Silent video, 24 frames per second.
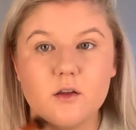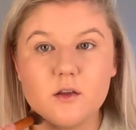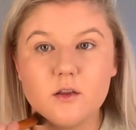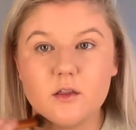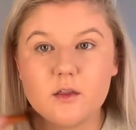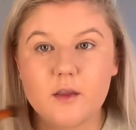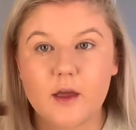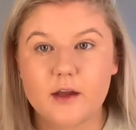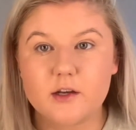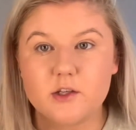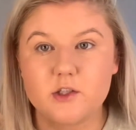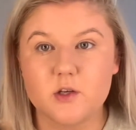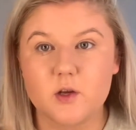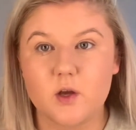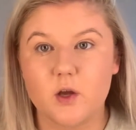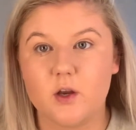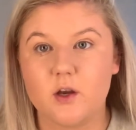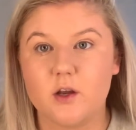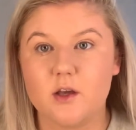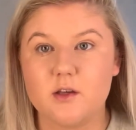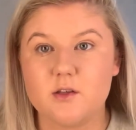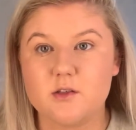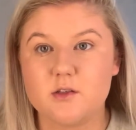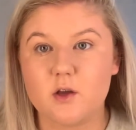that chin
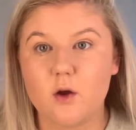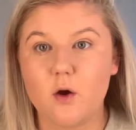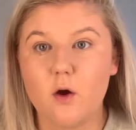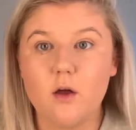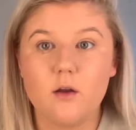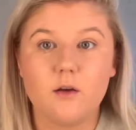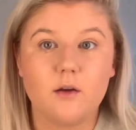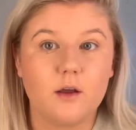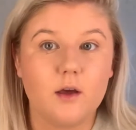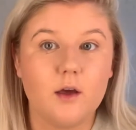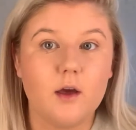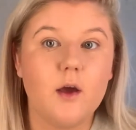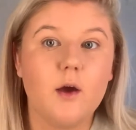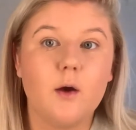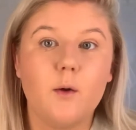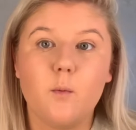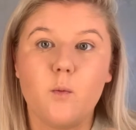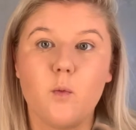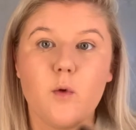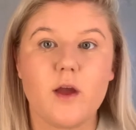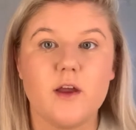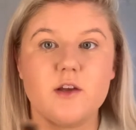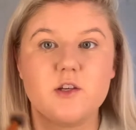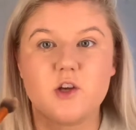is gone,
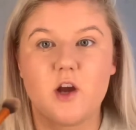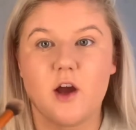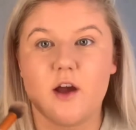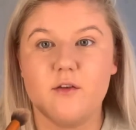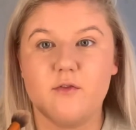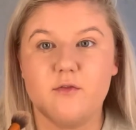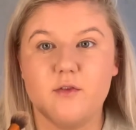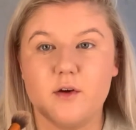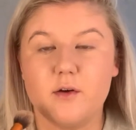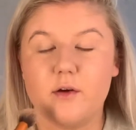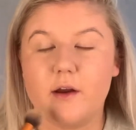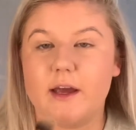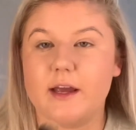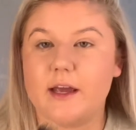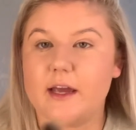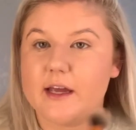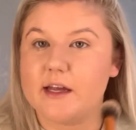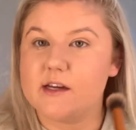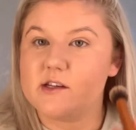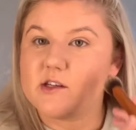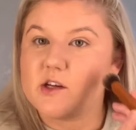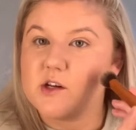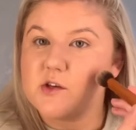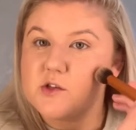which I feel like
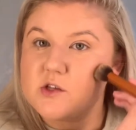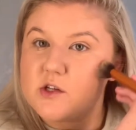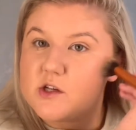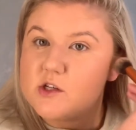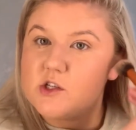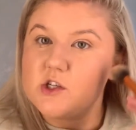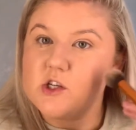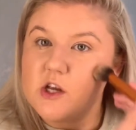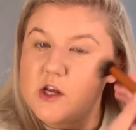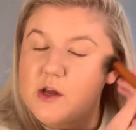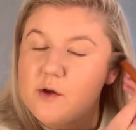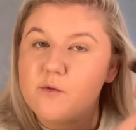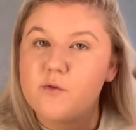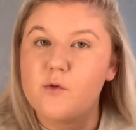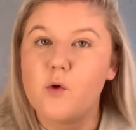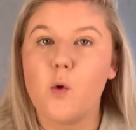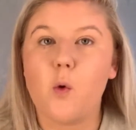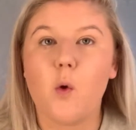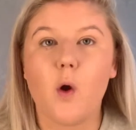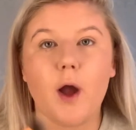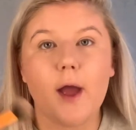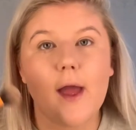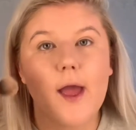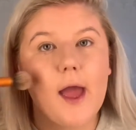it does achieve
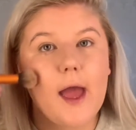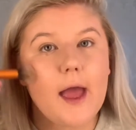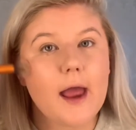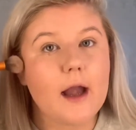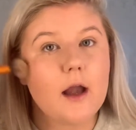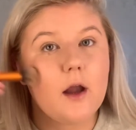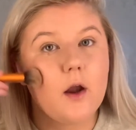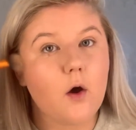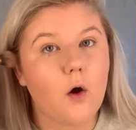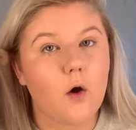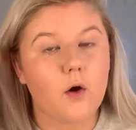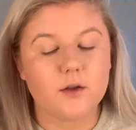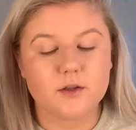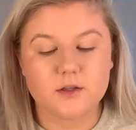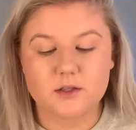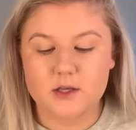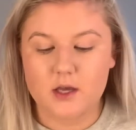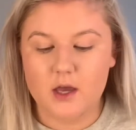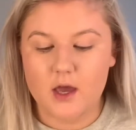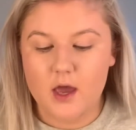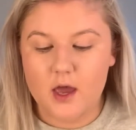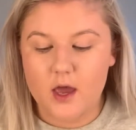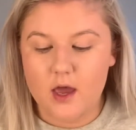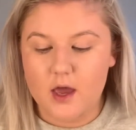quite a lot.
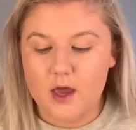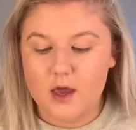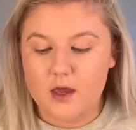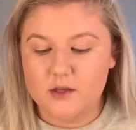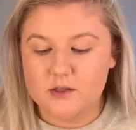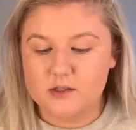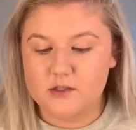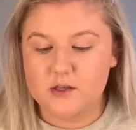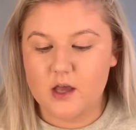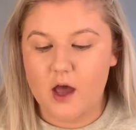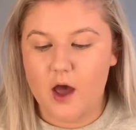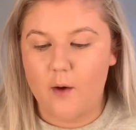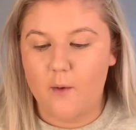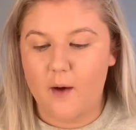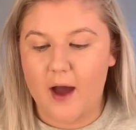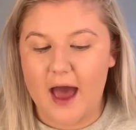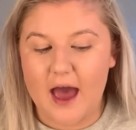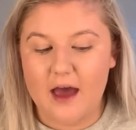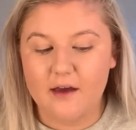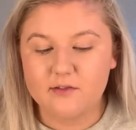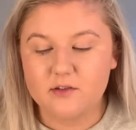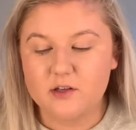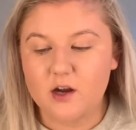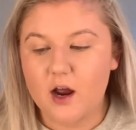So
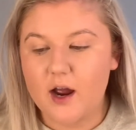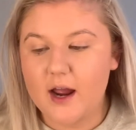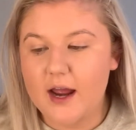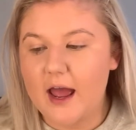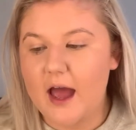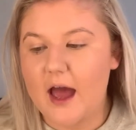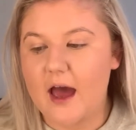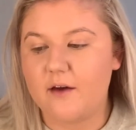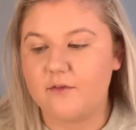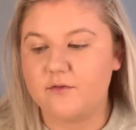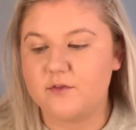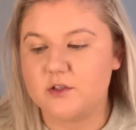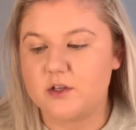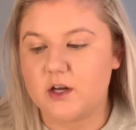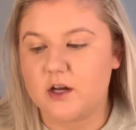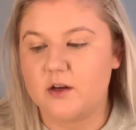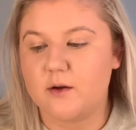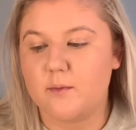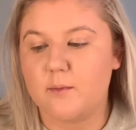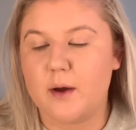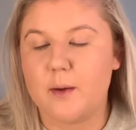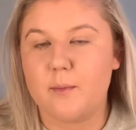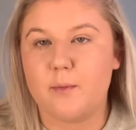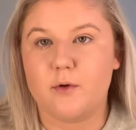after I have
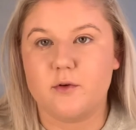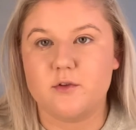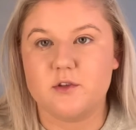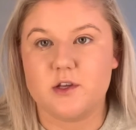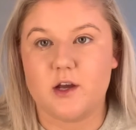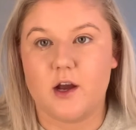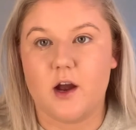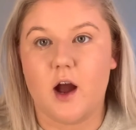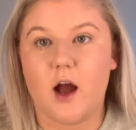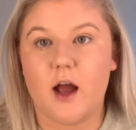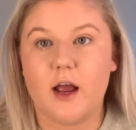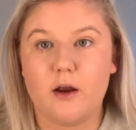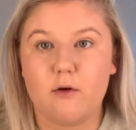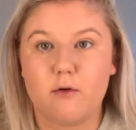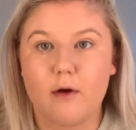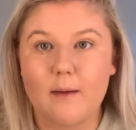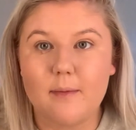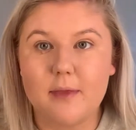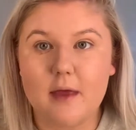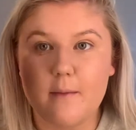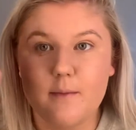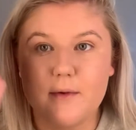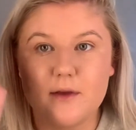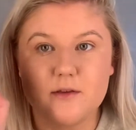done my bronzer, I grab
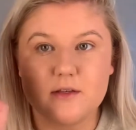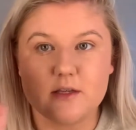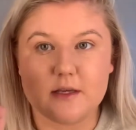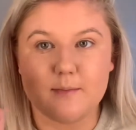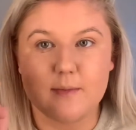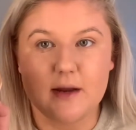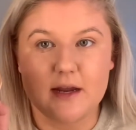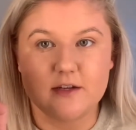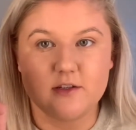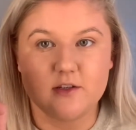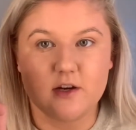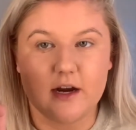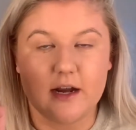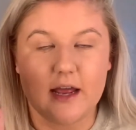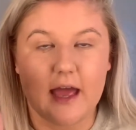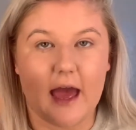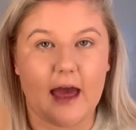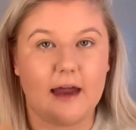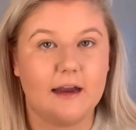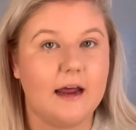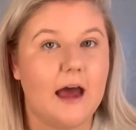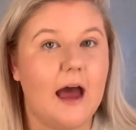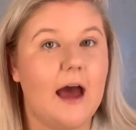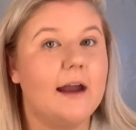that beauty blender
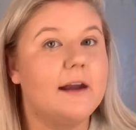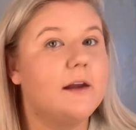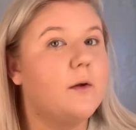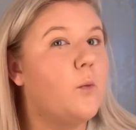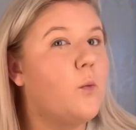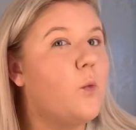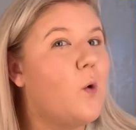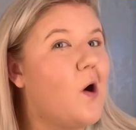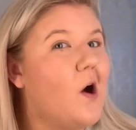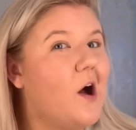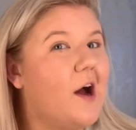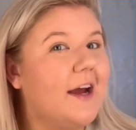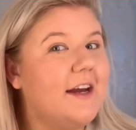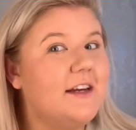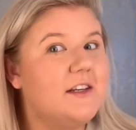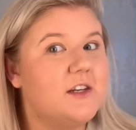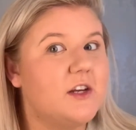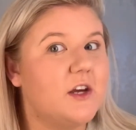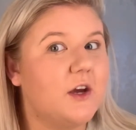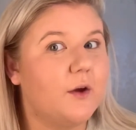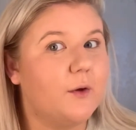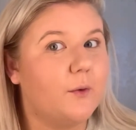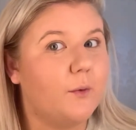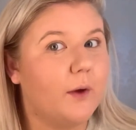again, and what I
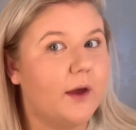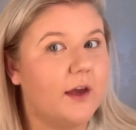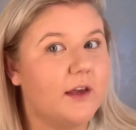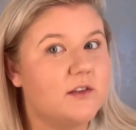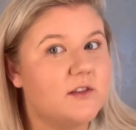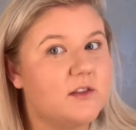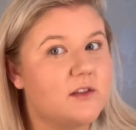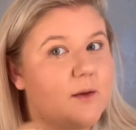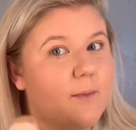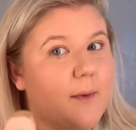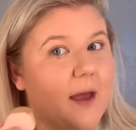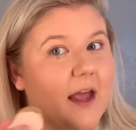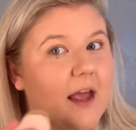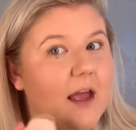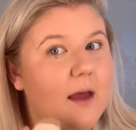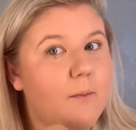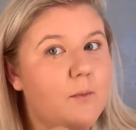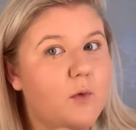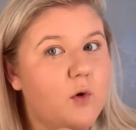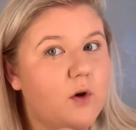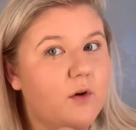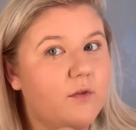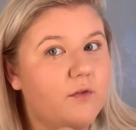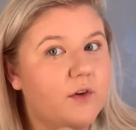do is, to make it
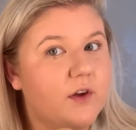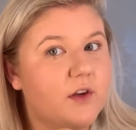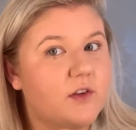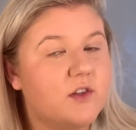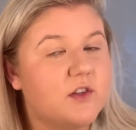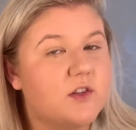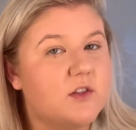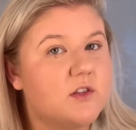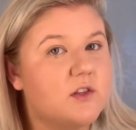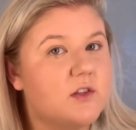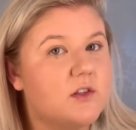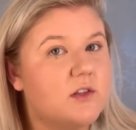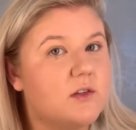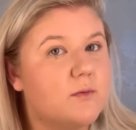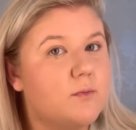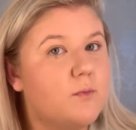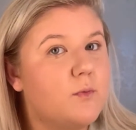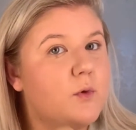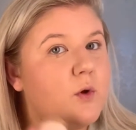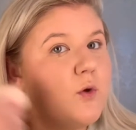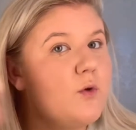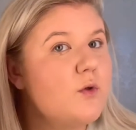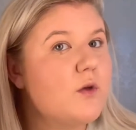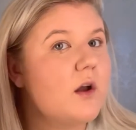more of a
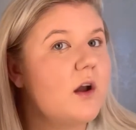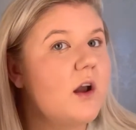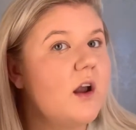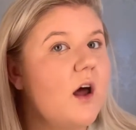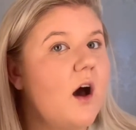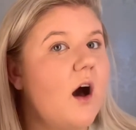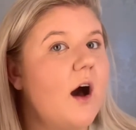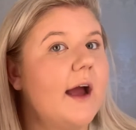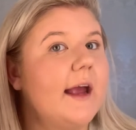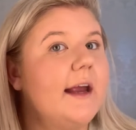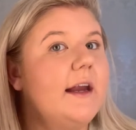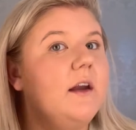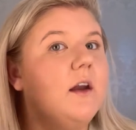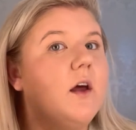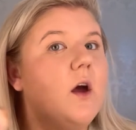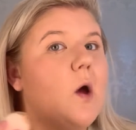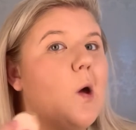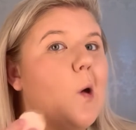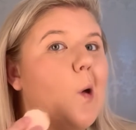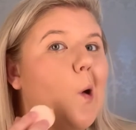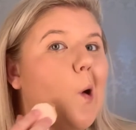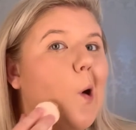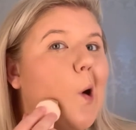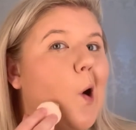smoother line,
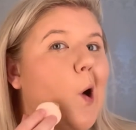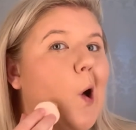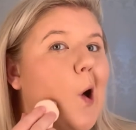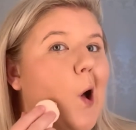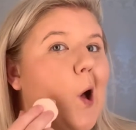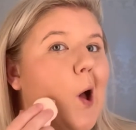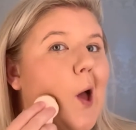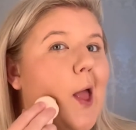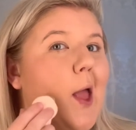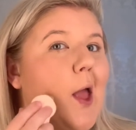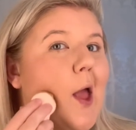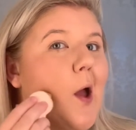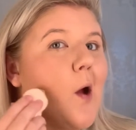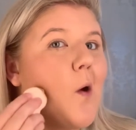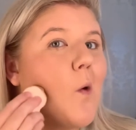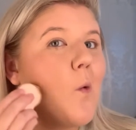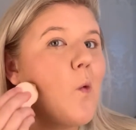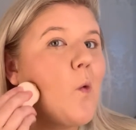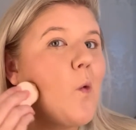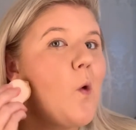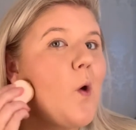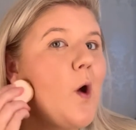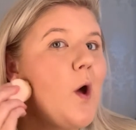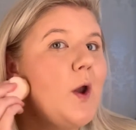I
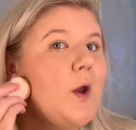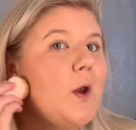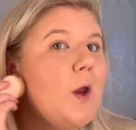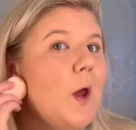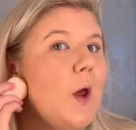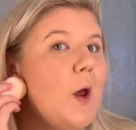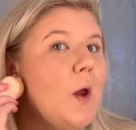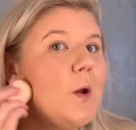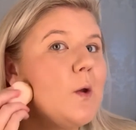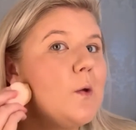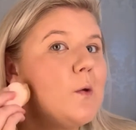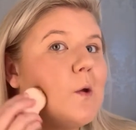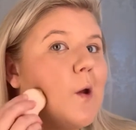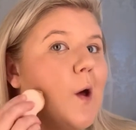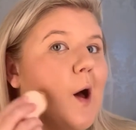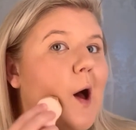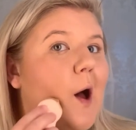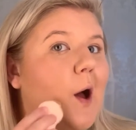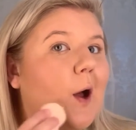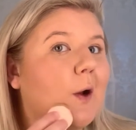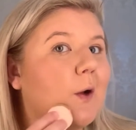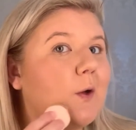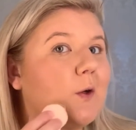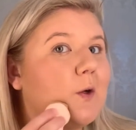run it
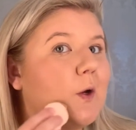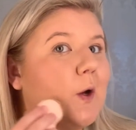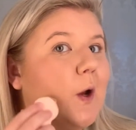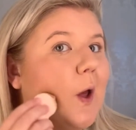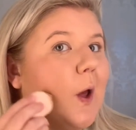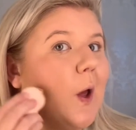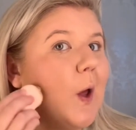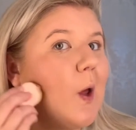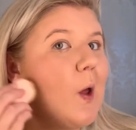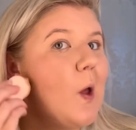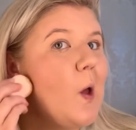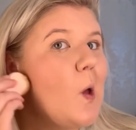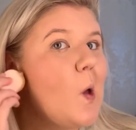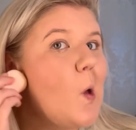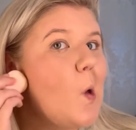actually